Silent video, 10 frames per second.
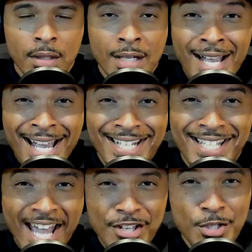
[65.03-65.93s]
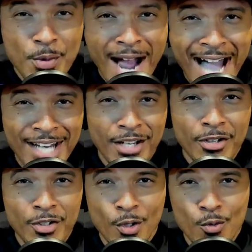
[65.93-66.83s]
In case you are hiding
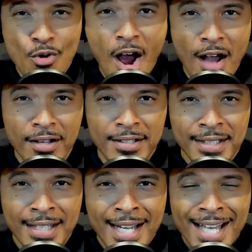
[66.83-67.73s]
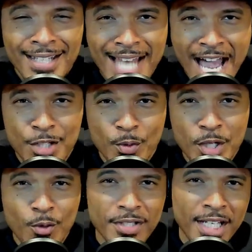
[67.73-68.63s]
under a rock, last week
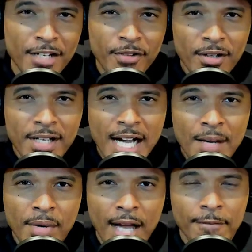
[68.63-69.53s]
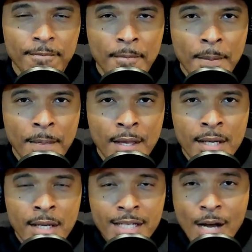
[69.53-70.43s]
was the NFL Combine.
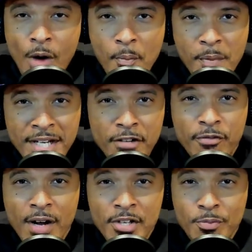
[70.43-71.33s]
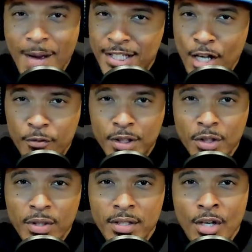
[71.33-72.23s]
Now, while many of us, myself
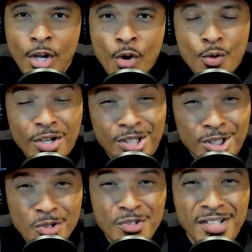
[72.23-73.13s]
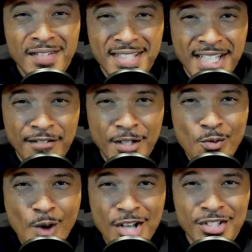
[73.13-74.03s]
included, were glued to the TV
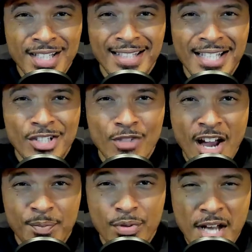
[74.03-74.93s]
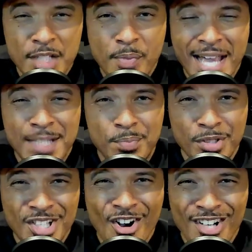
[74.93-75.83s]
watching these draft prospects put
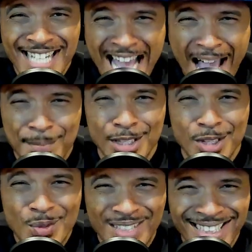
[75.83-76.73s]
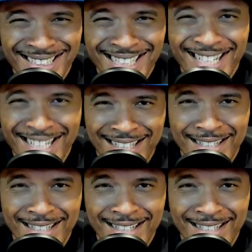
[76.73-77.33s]
on an absolute clinic,